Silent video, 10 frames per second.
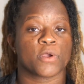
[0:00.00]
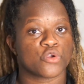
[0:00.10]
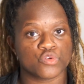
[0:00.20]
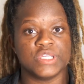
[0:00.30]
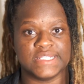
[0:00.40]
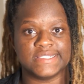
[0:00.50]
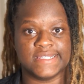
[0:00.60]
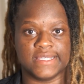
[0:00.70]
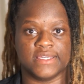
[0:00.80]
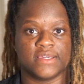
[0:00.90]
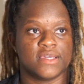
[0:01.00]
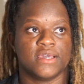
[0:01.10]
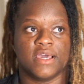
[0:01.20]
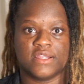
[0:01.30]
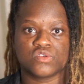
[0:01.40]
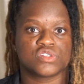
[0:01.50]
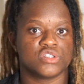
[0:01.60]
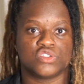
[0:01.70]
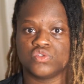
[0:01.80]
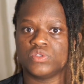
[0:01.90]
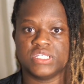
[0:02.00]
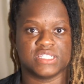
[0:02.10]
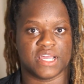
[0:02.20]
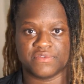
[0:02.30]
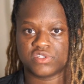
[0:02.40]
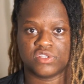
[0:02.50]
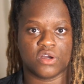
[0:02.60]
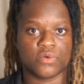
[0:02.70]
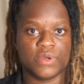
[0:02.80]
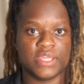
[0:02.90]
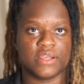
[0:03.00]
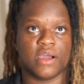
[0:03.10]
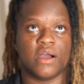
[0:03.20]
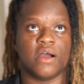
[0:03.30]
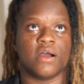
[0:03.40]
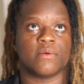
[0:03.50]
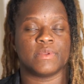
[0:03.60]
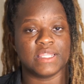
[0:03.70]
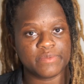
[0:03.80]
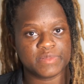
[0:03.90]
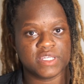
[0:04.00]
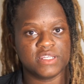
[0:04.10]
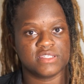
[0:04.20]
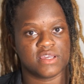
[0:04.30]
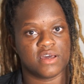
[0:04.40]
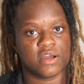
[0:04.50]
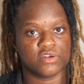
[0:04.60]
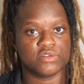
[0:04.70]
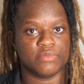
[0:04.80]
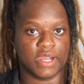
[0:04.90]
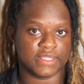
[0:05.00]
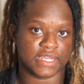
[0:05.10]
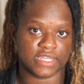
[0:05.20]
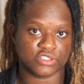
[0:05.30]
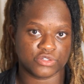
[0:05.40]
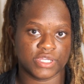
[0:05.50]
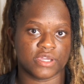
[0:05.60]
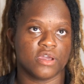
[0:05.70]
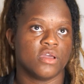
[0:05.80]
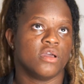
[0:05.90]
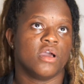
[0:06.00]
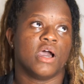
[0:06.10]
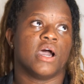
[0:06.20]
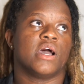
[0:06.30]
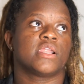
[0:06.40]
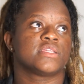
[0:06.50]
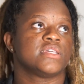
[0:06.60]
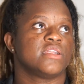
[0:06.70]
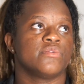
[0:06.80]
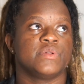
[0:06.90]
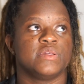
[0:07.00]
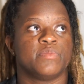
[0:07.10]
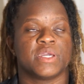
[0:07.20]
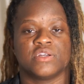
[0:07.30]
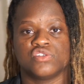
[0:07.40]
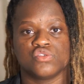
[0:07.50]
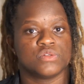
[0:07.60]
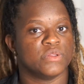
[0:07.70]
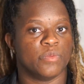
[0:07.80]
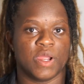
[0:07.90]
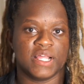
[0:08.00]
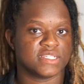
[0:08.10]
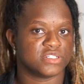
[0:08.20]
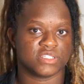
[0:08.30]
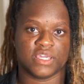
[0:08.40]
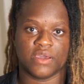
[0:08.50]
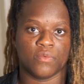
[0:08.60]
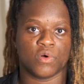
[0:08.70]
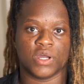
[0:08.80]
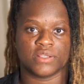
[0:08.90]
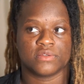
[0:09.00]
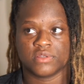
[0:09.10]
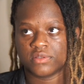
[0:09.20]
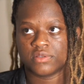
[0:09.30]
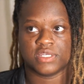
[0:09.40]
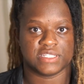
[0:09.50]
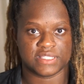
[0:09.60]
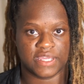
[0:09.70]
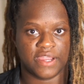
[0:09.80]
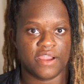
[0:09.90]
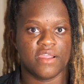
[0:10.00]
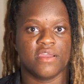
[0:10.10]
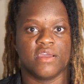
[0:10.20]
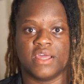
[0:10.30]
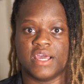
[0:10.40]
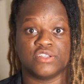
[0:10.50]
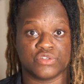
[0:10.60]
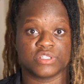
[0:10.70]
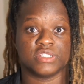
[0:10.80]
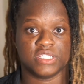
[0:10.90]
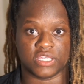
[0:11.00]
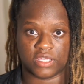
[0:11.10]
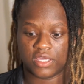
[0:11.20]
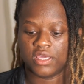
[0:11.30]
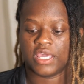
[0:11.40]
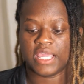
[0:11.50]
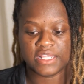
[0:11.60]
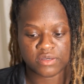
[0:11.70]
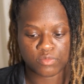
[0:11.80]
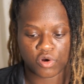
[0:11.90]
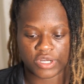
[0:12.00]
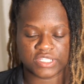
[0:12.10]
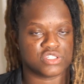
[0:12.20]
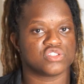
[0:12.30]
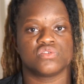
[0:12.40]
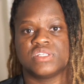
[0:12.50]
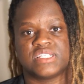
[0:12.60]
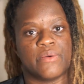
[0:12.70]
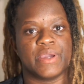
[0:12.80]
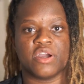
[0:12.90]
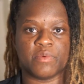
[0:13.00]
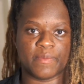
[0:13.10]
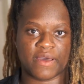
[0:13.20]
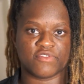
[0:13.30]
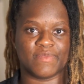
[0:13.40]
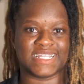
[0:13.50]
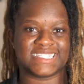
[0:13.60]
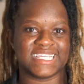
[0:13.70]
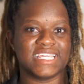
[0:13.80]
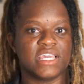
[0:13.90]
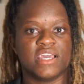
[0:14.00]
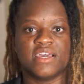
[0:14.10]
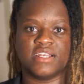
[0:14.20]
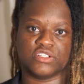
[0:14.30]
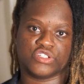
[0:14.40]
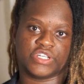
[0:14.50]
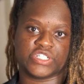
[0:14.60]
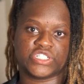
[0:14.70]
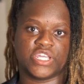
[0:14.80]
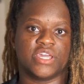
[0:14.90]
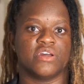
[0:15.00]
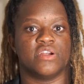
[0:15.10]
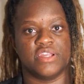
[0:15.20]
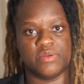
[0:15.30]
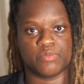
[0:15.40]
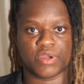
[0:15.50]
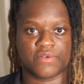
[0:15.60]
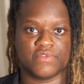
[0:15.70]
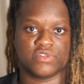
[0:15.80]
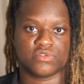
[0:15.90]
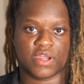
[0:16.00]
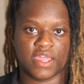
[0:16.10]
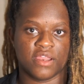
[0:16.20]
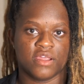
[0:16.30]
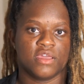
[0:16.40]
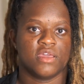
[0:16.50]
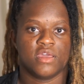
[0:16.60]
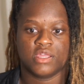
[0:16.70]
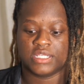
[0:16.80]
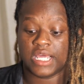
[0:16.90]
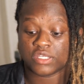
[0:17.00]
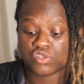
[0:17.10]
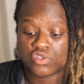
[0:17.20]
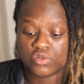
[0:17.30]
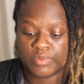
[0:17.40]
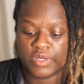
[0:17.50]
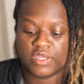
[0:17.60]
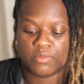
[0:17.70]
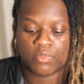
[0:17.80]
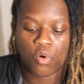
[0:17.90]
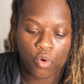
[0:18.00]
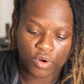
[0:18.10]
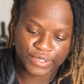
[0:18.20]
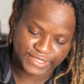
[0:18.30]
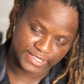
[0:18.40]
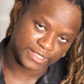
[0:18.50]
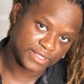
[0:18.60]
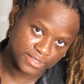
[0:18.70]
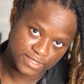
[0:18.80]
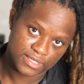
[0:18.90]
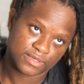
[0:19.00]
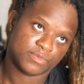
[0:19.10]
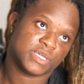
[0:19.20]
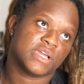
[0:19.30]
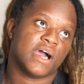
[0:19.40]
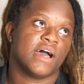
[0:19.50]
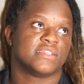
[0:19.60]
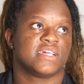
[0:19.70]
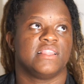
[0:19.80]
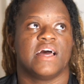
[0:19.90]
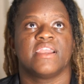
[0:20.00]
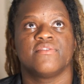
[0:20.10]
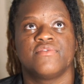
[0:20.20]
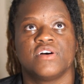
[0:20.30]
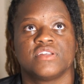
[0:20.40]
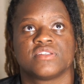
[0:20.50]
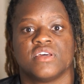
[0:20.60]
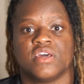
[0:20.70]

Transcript: green tea. And those are the 2 teas I've stuck with. Lipton is a good brand that I drink. Honestly, I don't really pick and choose with the brands. I just get what is there, and I drink the tea. In the mornings, as soon as I wake up, I'm having my tea, and I'll drink a shake or eat breakfast, right? That's super important, because a lot of us,